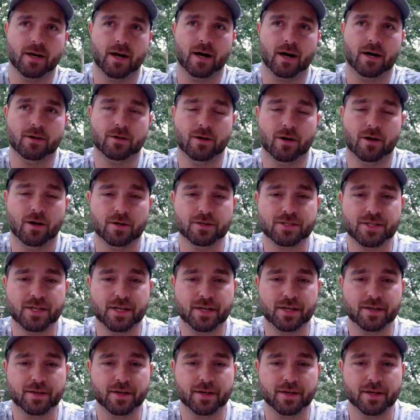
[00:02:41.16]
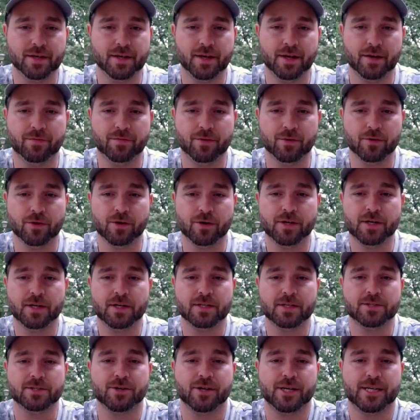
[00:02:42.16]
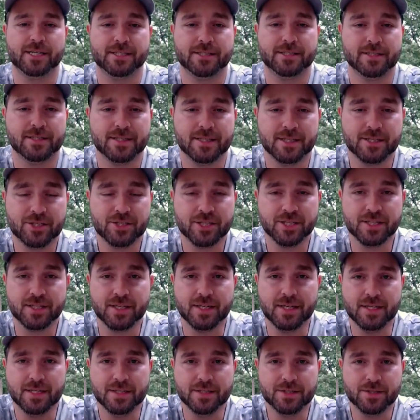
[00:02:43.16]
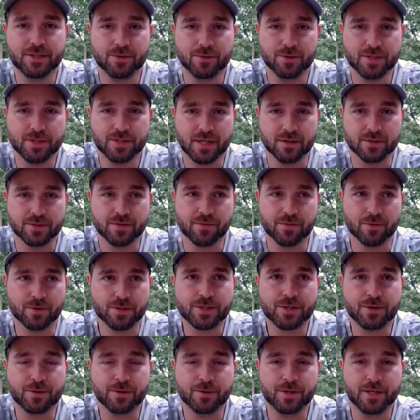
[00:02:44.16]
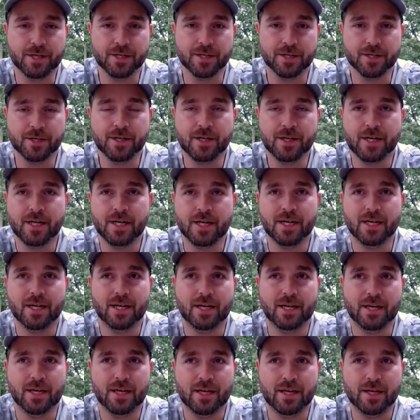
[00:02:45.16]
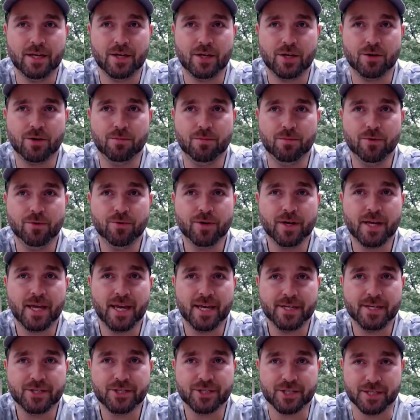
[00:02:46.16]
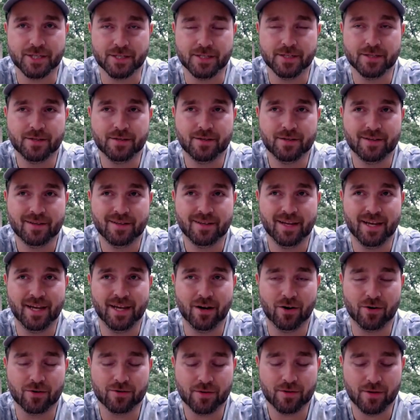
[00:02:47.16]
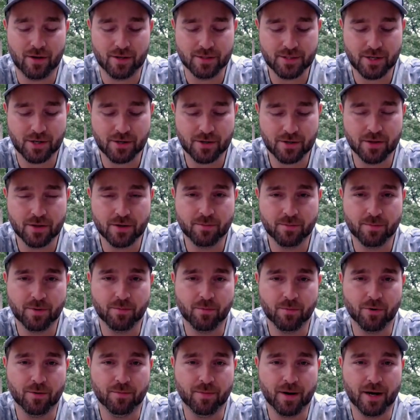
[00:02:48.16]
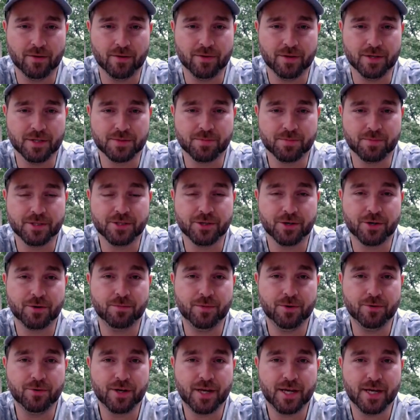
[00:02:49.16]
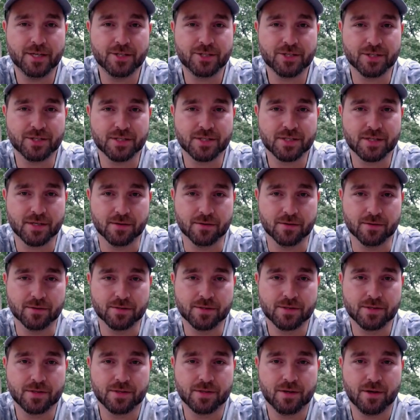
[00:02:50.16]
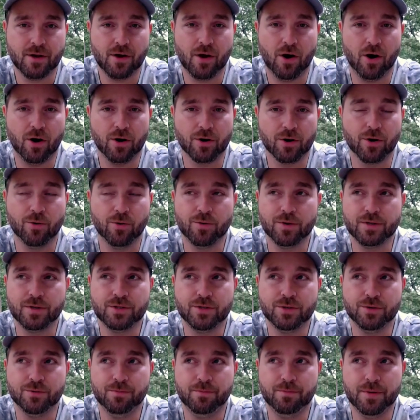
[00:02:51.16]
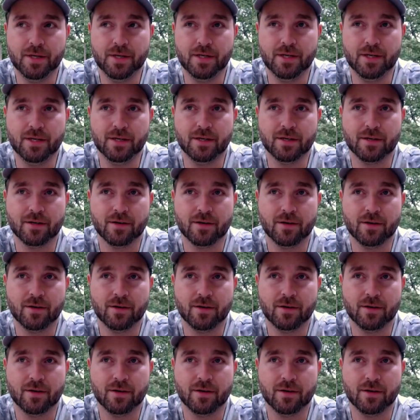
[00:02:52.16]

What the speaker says: I'll say that if you're looking to transition into a Salesforce career, communication, and I'll talk a little bit more about this, but your communication skills are going to be